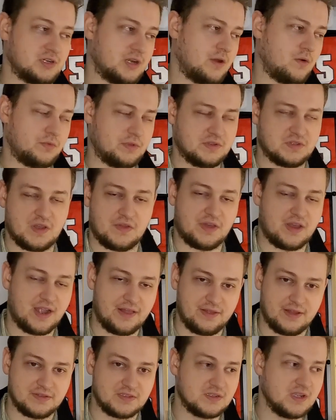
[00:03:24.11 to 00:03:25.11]
I only saw the
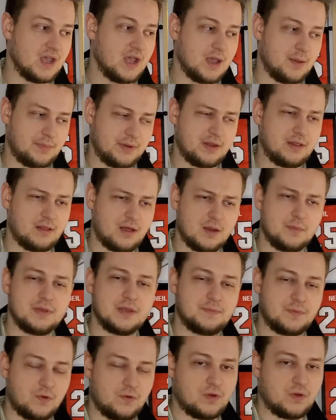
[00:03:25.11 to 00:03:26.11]
highlights, but a lot of
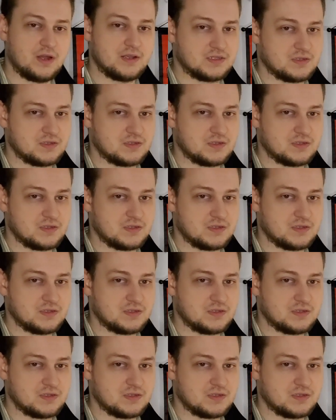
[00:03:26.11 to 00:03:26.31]
people who I